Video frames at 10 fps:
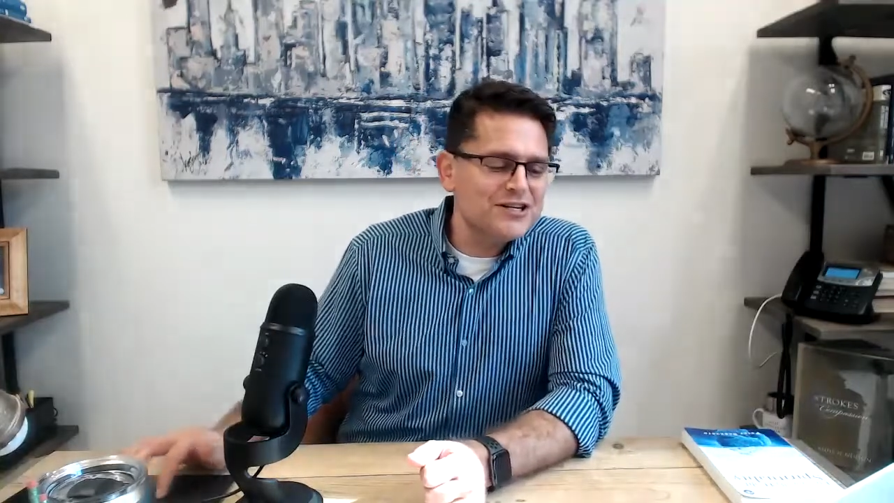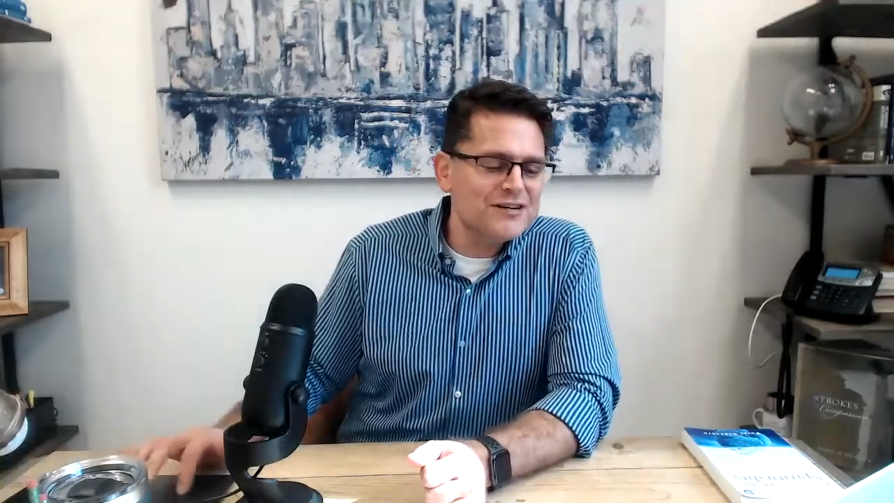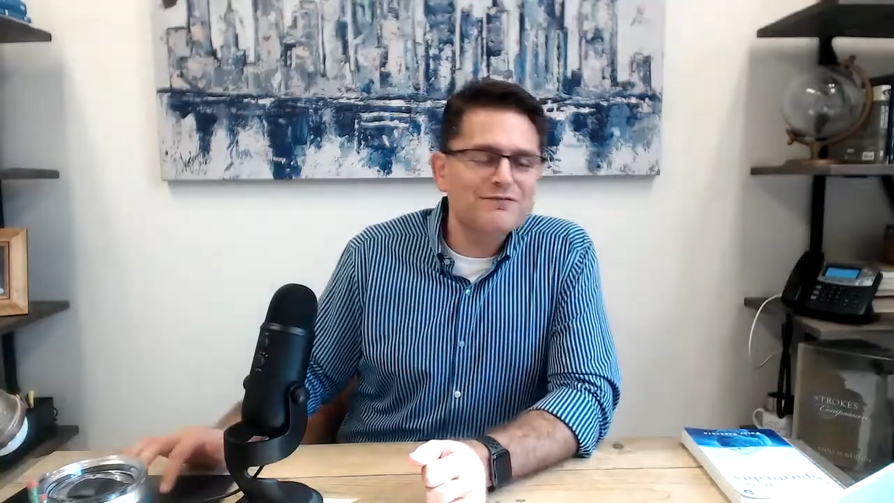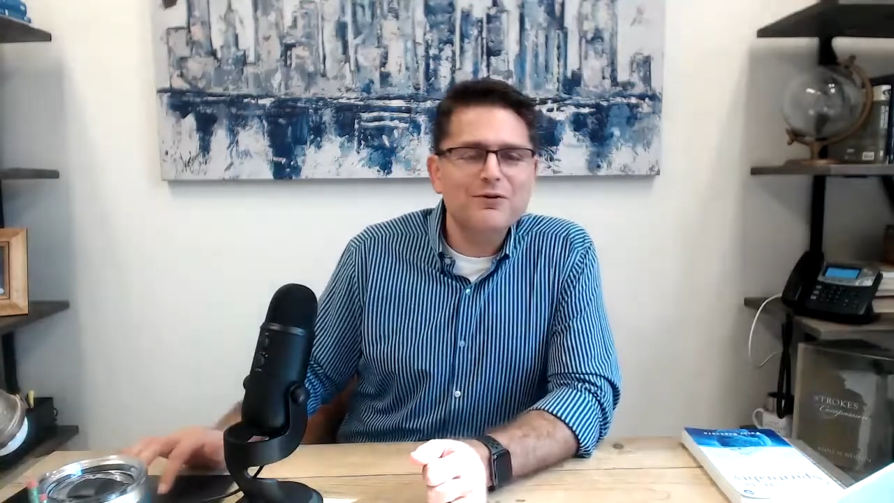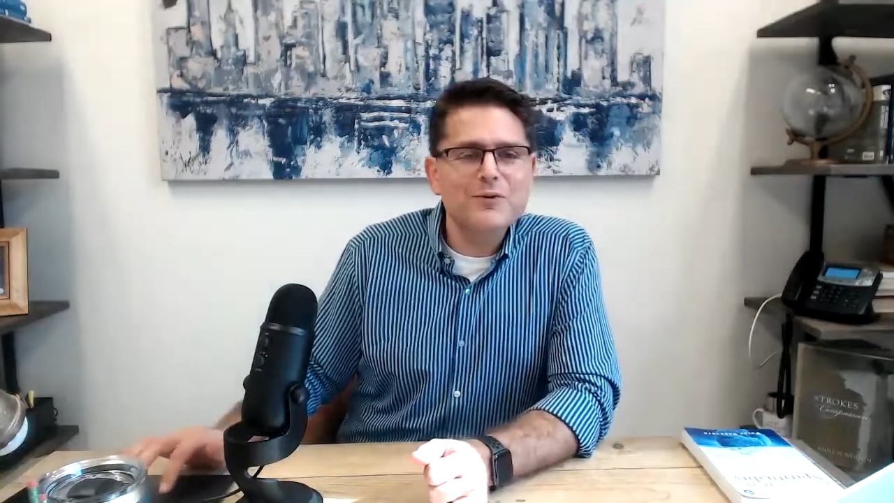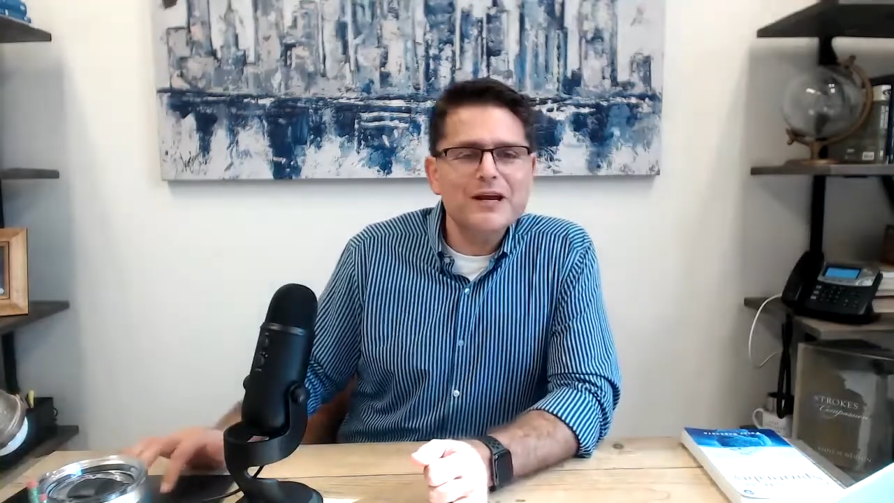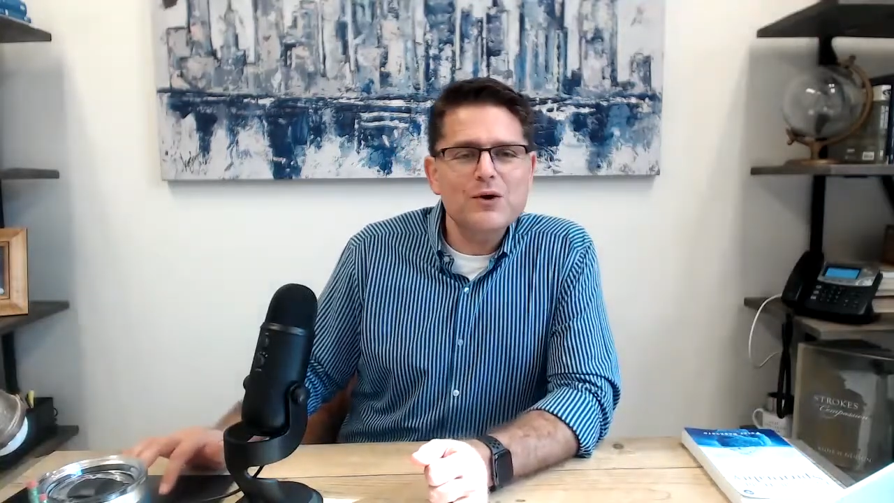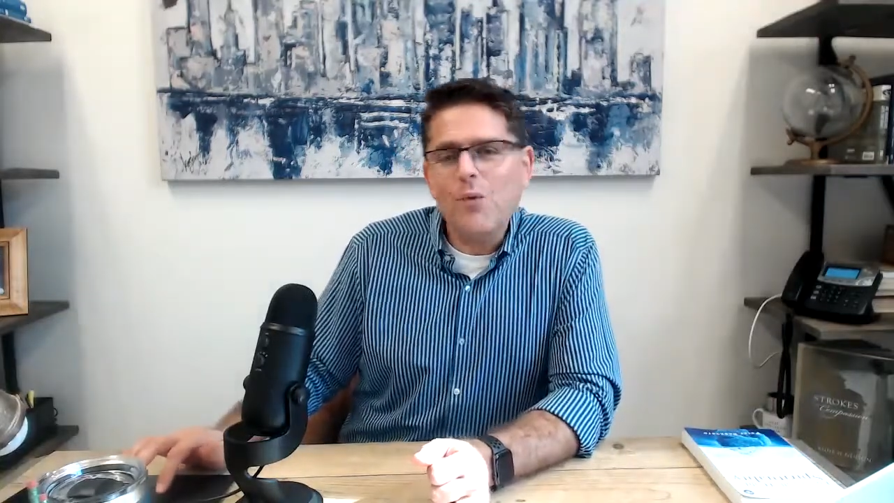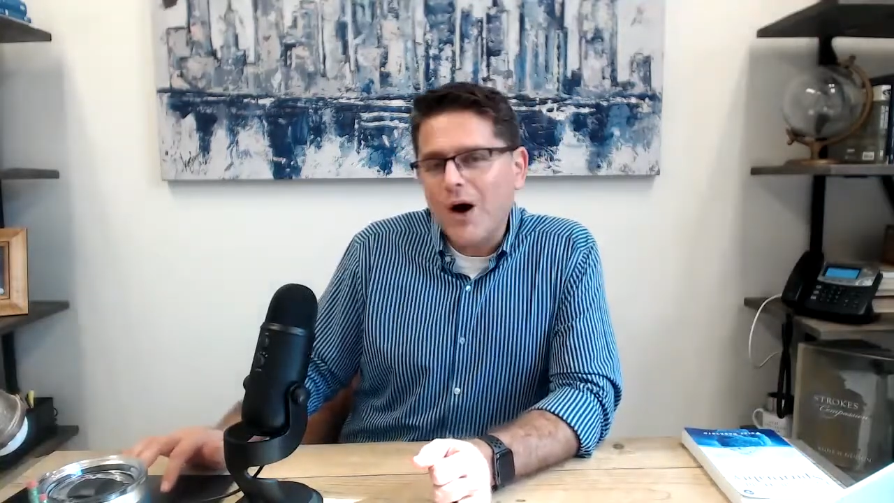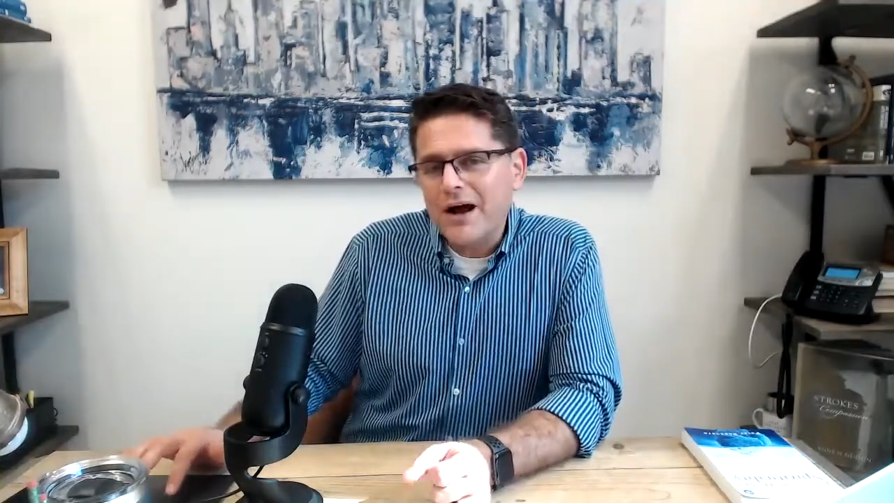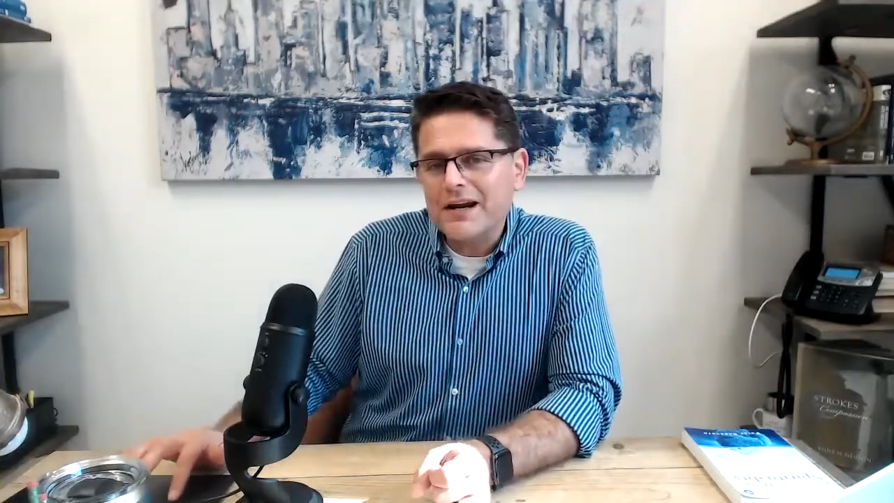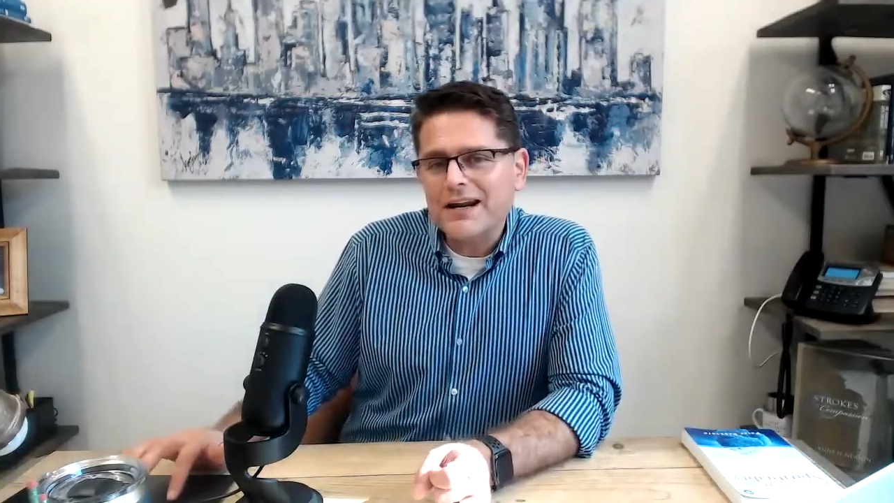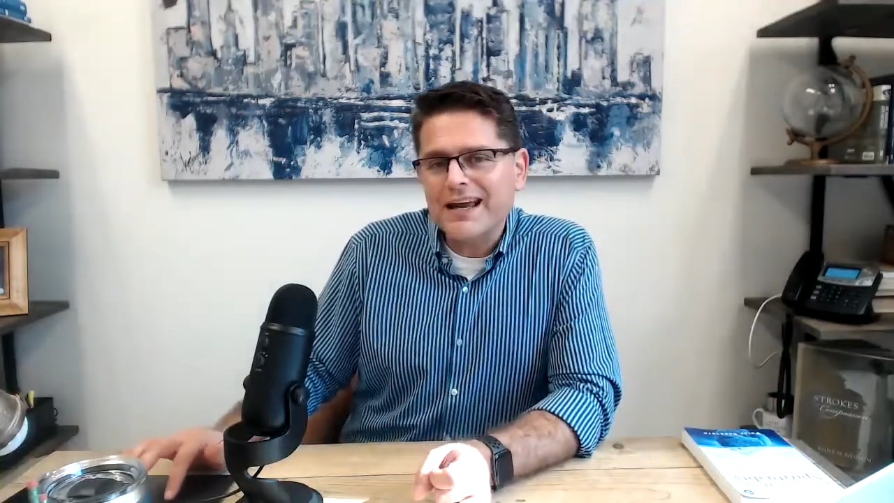sheet for week 1.